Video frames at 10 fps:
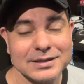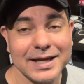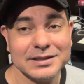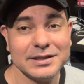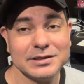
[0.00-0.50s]

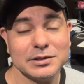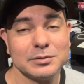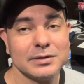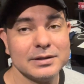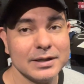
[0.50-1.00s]

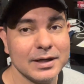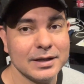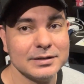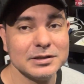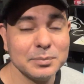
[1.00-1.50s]
HD
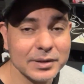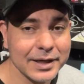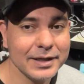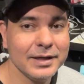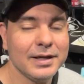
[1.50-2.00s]
uh,
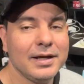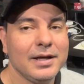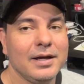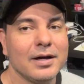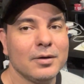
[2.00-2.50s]
display,
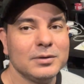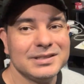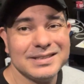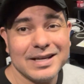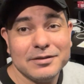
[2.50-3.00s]
uh, which
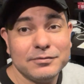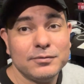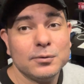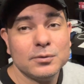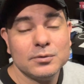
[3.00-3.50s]
is not
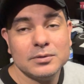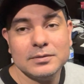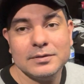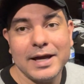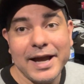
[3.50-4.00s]
full
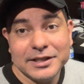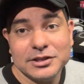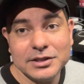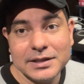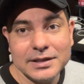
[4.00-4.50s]

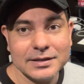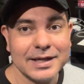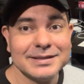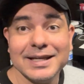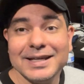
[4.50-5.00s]
HD
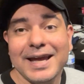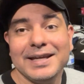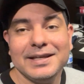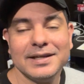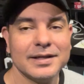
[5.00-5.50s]
like
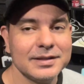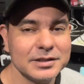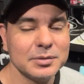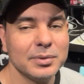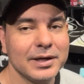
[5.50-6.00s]
1080
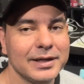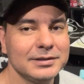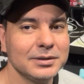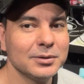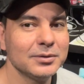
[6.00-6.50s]
display.
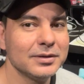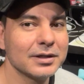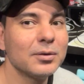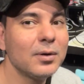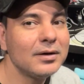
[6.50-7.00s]
So the
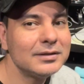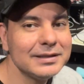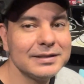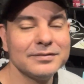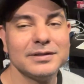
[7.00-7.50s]

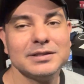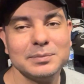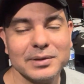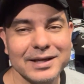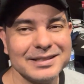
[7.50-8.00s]
quality of the
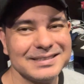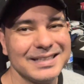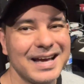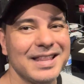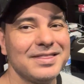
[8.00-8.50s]
display is
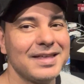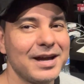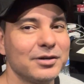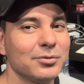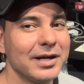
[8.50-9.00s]
not
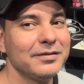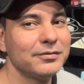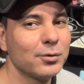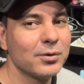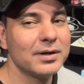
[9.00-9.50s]
that great
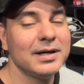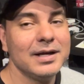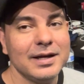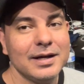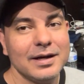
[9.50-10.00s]
for
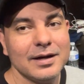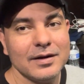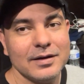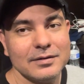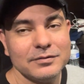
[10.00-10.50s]

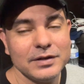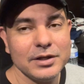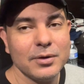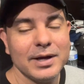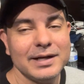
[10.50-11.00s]
uh,
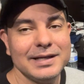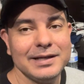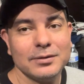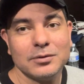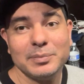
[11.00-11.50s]
video
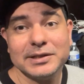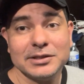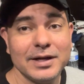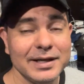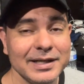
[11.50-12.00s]
editing or
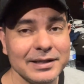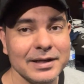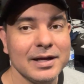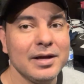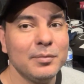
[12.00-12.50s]
picture editing.
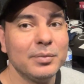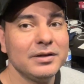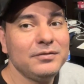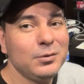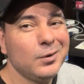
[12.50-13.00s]
But
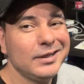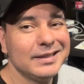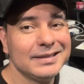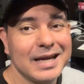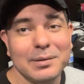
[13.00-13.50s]
if you wanted
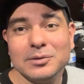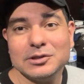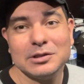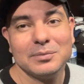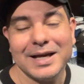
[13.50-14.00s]
to dabble in
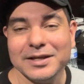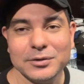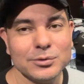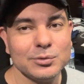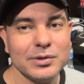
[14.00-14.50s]
some light
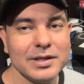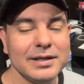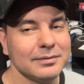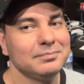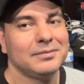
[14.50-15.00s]
use with
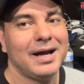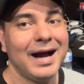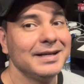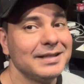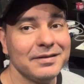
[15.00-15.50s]
it,
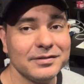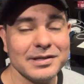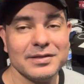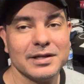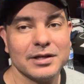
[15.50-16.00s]
I
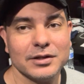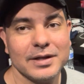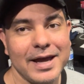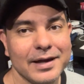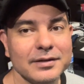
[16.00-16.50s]
definitely think it could
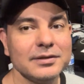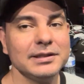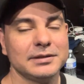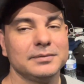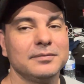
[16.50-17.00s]
handle
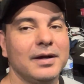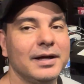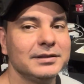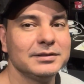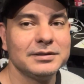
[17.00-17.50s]
it.
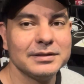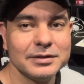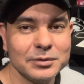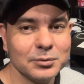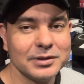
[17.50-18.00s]
I just
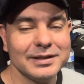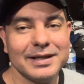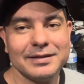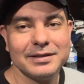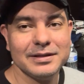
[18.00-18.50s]
you wouldn't
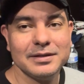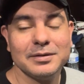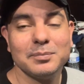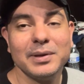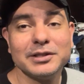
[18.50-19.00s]
get the
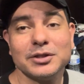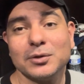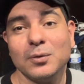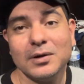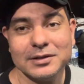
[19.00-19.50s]
picture
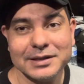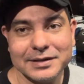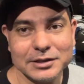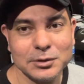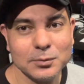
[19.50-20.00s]
quality
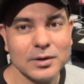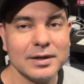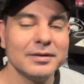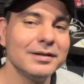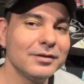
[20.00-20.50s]
that you
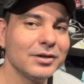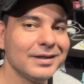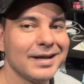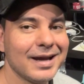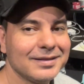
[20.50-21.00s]
want
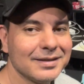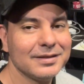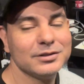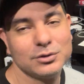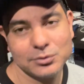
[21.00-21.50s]
looking at
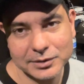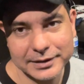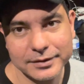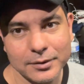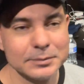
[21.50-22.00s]
the
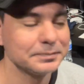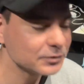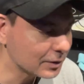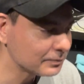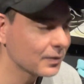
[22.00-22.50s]
screen though.
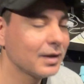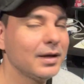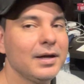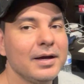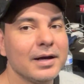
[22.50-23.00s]
So,
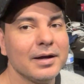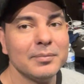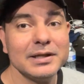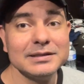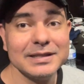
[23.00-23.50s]
uh,
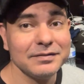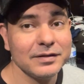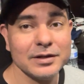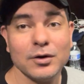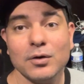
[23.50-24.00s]
but it's
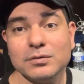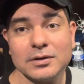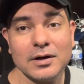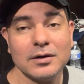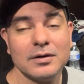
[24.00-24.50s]
definitely an
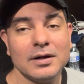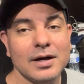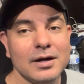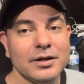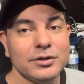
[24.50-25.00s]
overall
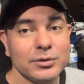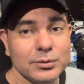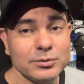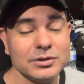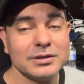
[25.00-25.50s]

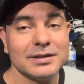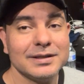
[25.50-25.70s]
use